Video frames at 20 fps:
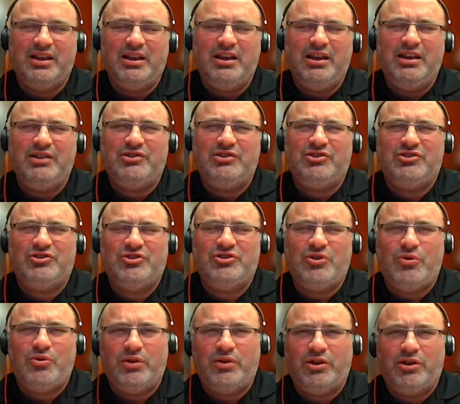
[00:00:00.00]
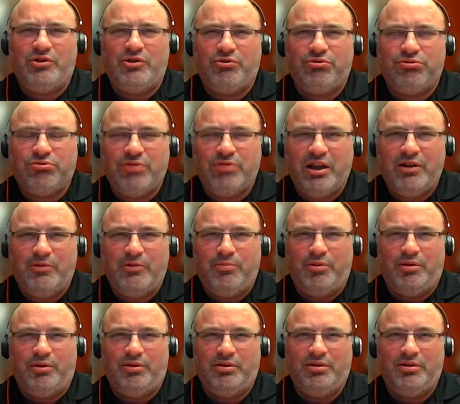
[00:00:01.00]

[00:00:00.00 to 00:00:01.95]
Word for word: It's so incredible.